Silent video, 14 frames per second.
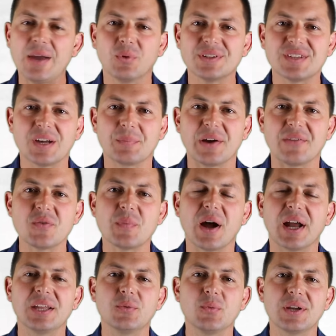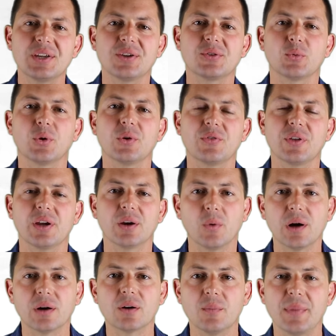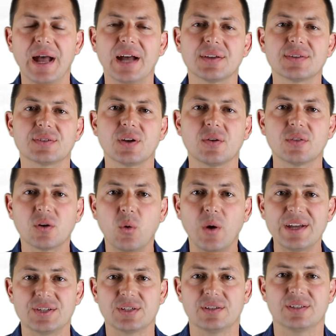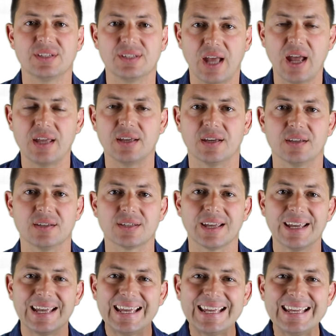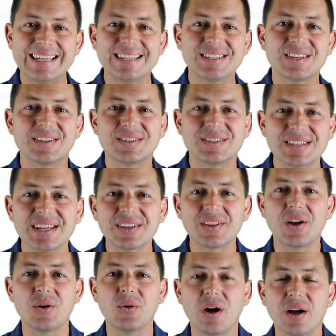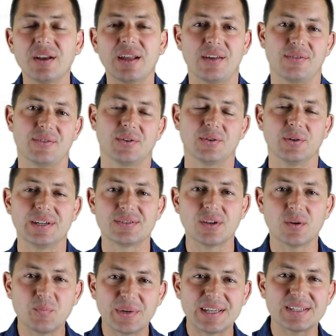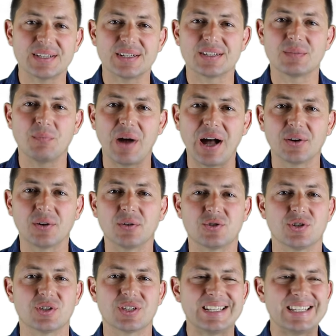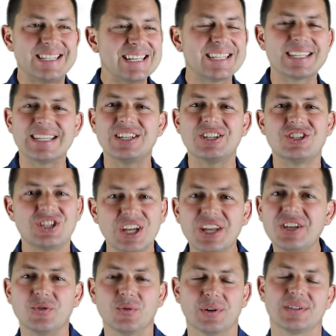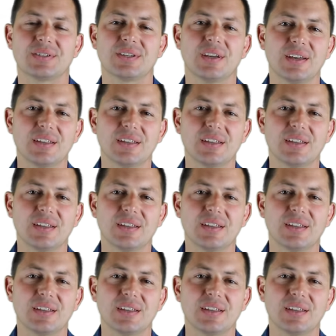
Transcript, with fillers: Hey, what's up everybody? Ricky Carruth here, welcome back. So the question today is, is Zillow unethical? Is their business model just disingenuous?